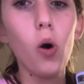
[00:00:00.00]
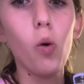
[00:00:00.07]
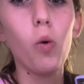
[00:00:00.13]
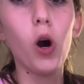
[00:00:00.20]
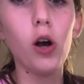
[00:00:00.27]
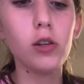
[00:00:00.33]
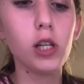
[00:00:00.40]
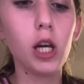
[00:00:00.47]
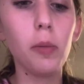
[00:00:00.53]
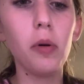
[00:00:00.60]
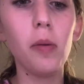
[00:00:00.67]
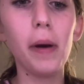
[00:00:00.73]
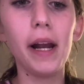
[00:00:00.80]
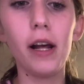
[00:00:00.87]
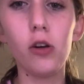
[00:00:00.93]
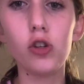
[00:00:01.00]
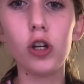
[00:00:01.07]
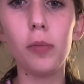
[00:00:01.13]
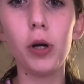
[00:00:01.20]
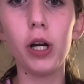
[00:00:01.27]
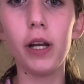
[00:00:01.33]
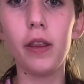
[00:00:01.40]
We're also gonna put my nail
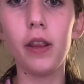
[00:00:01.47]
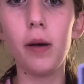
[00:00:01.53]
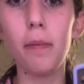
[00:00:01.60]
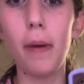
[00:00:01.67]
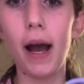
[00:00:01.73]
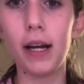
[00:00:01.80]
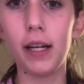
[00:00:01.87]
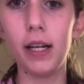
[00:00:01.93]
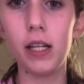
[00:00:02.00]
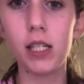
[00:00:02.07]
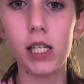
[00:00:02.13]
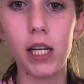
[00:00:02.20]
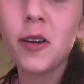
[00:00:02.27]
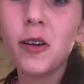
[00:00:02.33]
trimmer and the magnets in